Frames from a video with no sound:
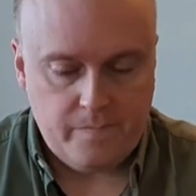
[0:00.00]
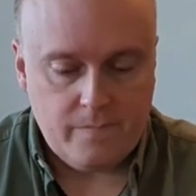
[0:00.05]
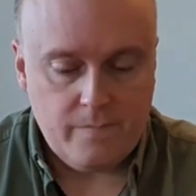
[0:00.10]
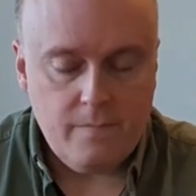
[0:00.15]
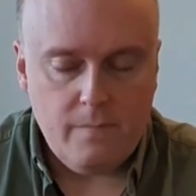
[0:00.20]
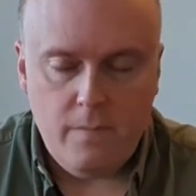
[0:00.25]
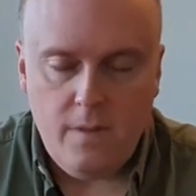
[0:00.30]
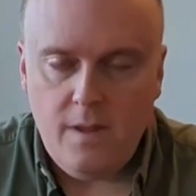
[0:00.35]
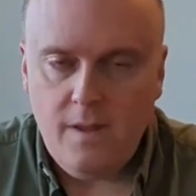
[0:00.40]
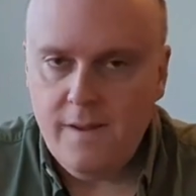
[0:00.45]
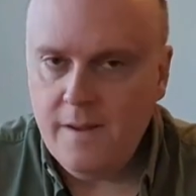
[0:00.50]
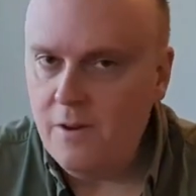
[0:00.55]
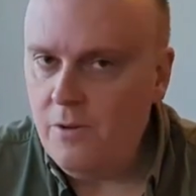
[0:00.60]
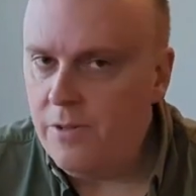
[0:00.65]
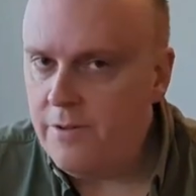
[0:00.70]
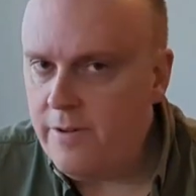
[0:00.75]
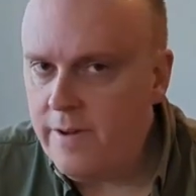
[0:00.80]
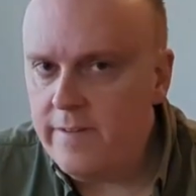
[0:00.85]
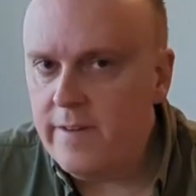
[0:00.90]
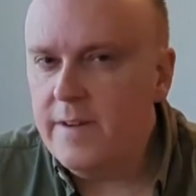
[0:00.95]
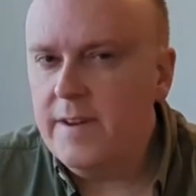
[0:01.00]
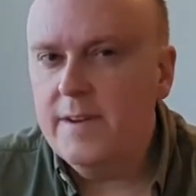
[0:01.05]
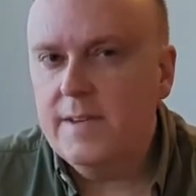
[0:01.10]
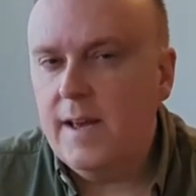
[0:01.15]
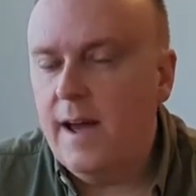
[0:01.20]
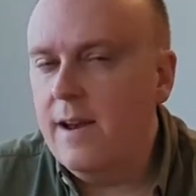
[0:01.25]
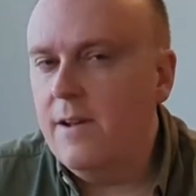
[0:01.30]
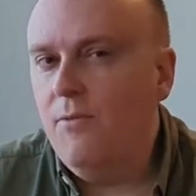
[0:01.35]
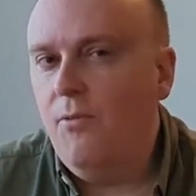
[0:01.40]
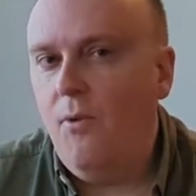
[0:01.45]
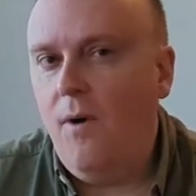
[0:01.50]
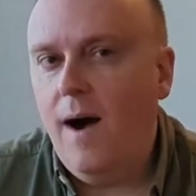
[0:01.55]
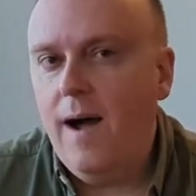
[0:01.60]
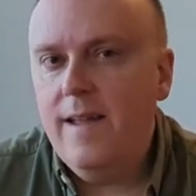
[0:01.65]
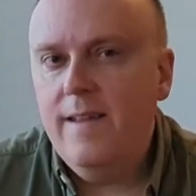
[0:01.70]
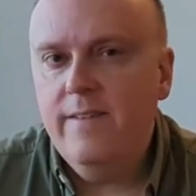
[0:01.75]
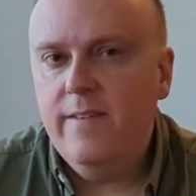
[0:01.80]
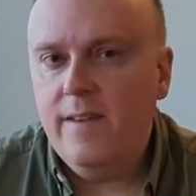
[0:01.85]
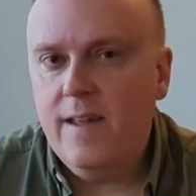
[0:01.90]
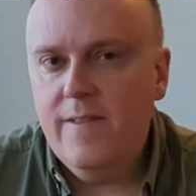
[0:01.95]
there isn't a ton of wines
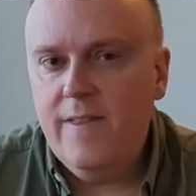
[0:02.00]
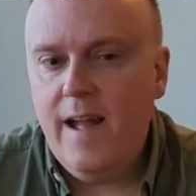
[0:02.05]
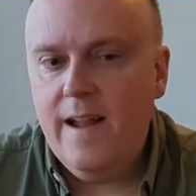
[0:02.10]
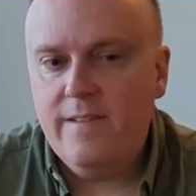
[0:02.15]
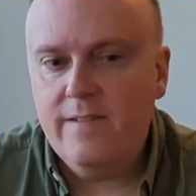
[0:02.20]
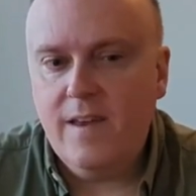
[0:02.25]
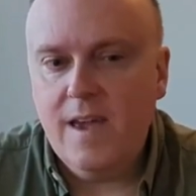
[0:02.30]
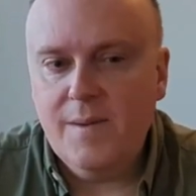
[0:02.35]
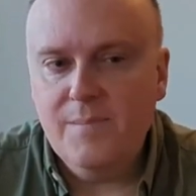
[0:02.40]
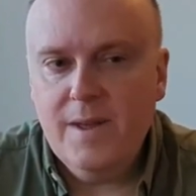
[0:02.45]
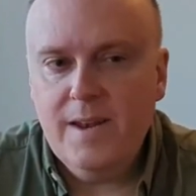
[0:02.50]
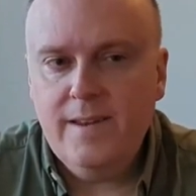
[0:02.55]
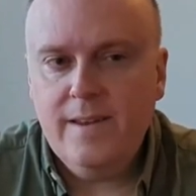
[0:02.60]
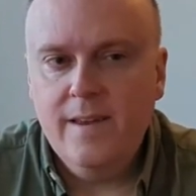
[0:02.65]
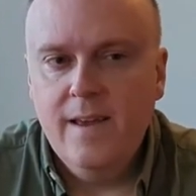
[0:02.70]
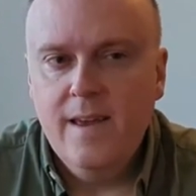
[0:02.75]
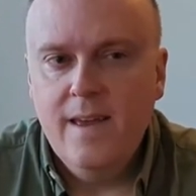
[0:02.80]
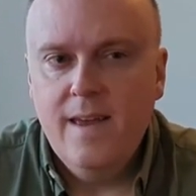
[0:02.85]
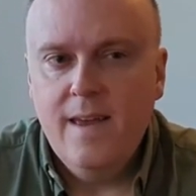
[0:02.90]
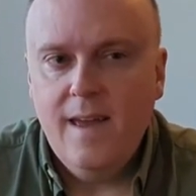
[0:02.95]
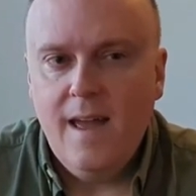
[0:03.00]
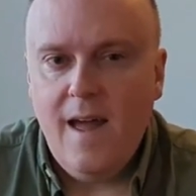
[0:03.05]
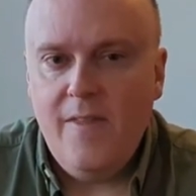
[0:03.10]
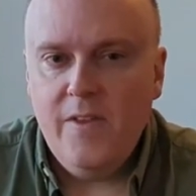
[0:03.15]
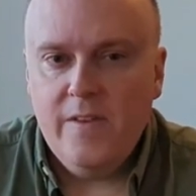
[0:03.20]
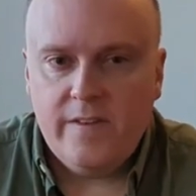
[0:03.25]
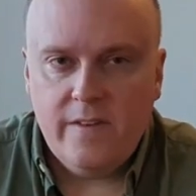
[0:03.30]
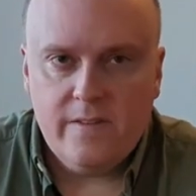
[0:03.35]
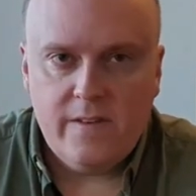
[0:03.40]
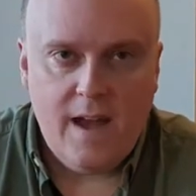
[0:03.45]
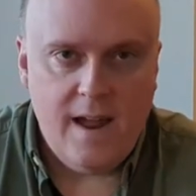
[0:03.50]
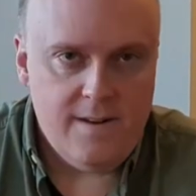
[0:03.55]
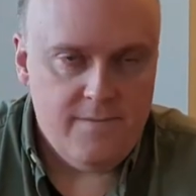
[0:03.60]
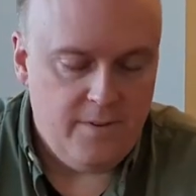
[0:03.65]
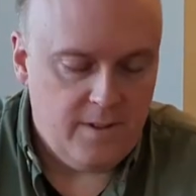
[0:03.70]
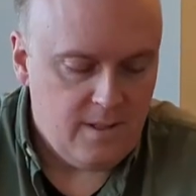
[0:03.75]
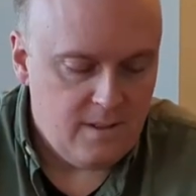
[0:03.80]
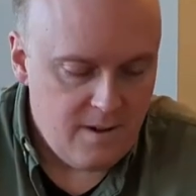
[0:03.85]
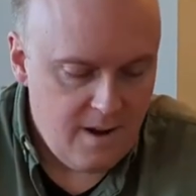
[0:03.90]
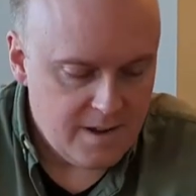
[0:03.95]
in that segment, and this is kind of a
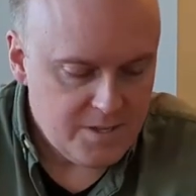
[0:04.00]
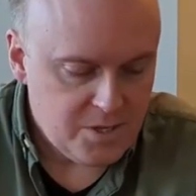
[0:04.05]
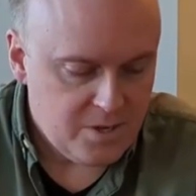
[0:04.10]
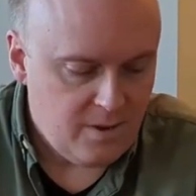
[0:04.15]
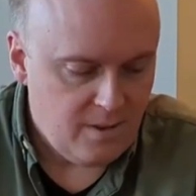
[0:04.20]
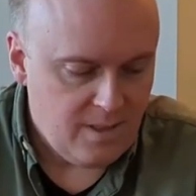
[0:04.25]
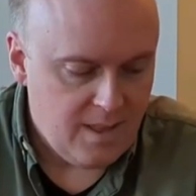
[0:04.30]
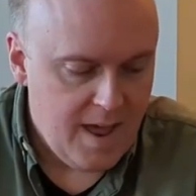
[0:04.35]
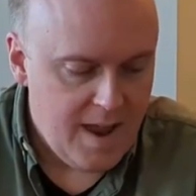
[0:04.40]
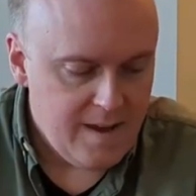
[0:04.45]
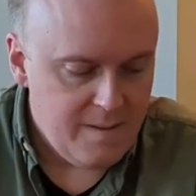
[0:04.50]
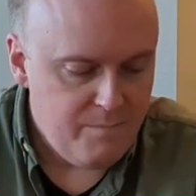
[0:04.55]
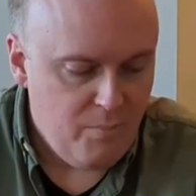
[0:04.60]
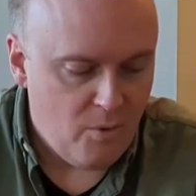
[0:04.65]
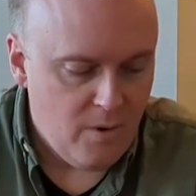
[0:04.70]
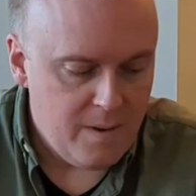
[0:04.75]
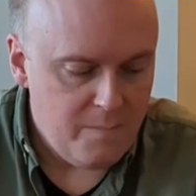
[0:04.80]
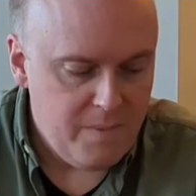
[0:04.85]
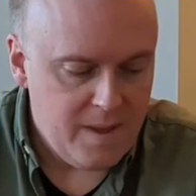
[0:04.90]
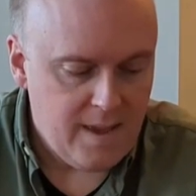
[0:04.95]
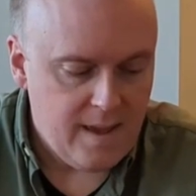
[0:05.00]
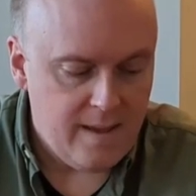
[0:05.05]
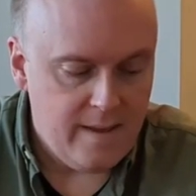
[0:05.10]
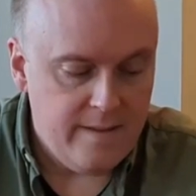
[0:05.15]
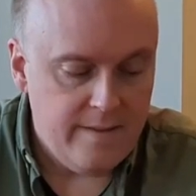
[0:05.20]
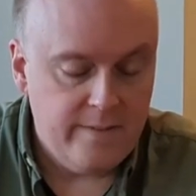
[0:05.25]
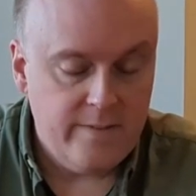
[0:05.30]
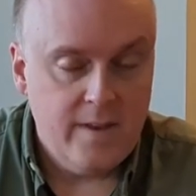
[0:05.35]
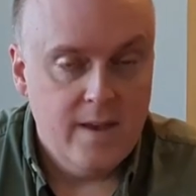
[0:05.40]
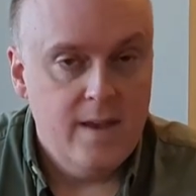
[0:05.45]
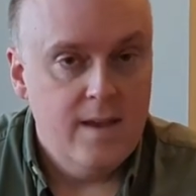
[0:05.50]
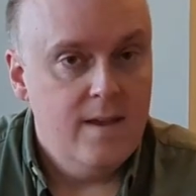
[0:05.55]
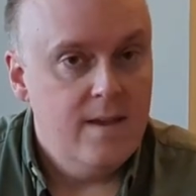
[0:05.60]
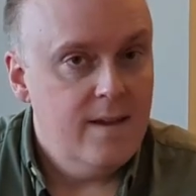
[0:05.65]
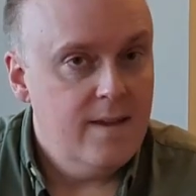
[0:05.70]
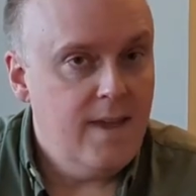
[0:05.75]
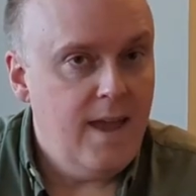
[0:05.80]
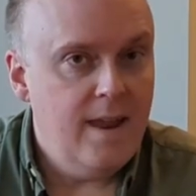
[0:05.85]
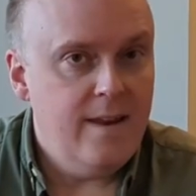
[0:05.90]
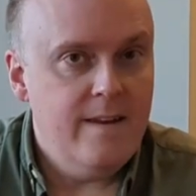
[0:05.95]
logical landing point because, again,
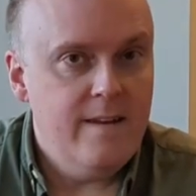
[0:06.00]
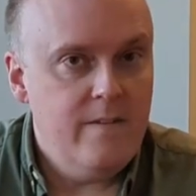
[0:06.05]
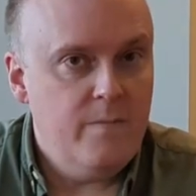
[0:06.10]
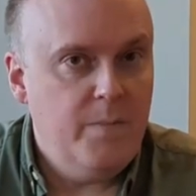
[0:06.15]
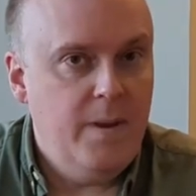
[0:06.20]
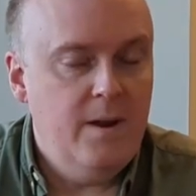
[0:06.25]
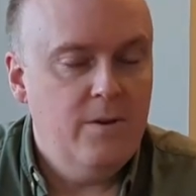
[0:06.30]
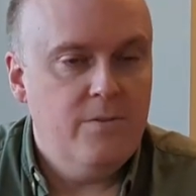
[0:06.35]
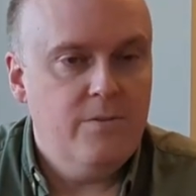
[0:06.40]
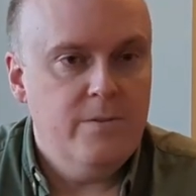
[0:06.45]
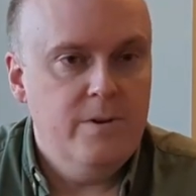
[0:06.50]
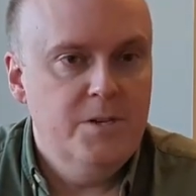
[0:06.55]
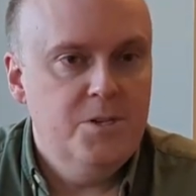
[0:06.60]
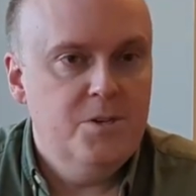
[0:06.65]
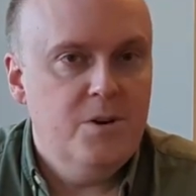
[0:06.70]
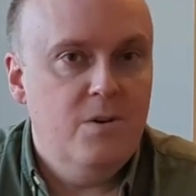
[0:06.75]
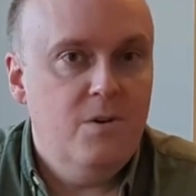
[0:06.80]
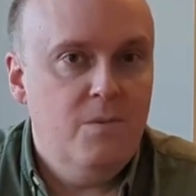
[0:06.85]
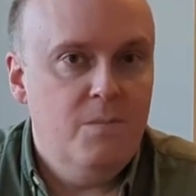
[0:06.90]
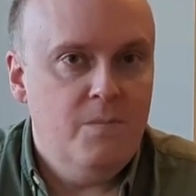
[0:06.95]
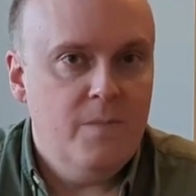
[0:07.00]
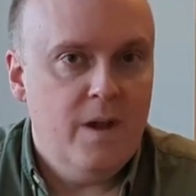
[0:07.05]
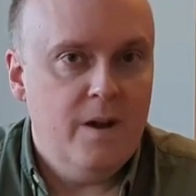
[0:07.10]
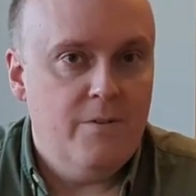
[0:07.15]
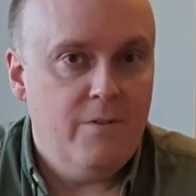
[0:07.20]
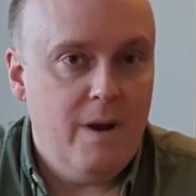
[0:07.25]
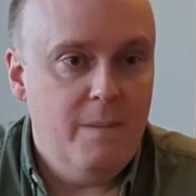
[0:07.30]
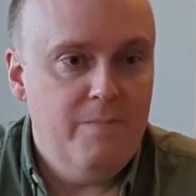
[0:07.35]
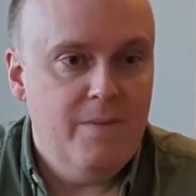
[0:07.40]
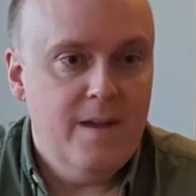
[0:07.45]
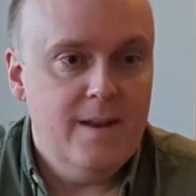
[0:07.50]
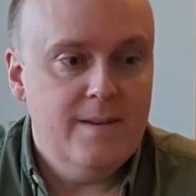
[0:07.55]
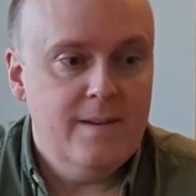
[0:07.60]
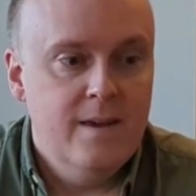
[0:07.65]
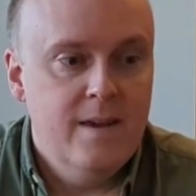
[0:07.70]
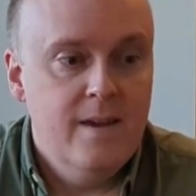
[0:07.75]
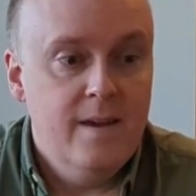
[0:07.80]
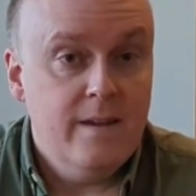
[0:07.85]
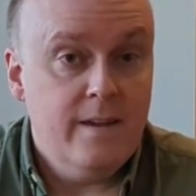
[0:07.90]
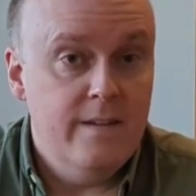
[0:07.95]
it is Pinot Grigio, a grape that
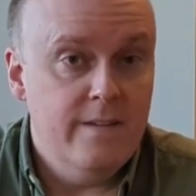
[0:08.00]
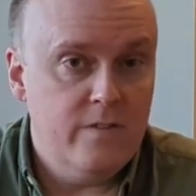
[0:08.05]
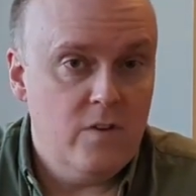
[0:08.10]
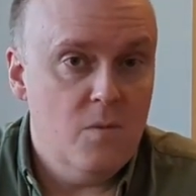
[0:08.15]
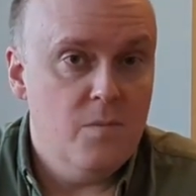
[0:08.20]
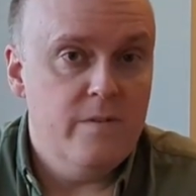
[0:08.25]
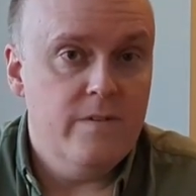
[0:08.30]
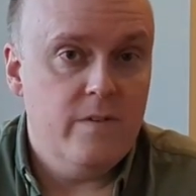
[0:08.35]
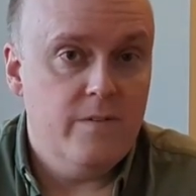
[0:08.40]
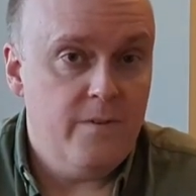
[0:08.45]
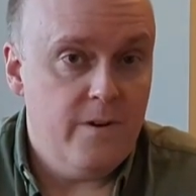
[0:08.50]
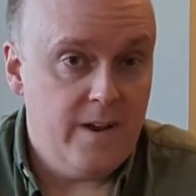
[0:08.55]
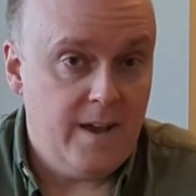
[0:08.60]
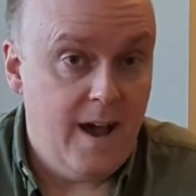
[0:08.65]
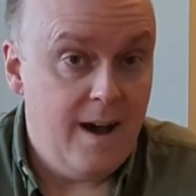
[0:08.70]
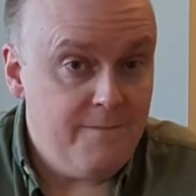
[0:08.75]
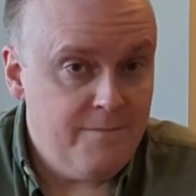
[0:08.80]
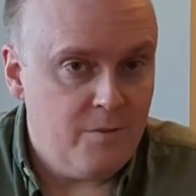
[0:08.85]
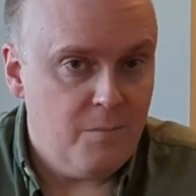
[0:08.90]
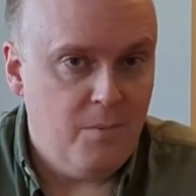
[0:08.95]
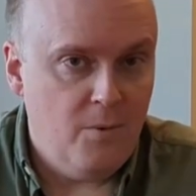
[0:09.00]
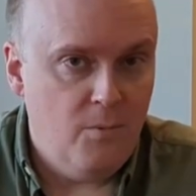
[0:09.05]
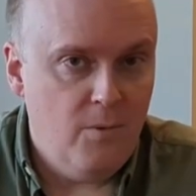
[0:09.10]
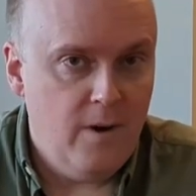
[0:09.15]
consumers are very comfortable with,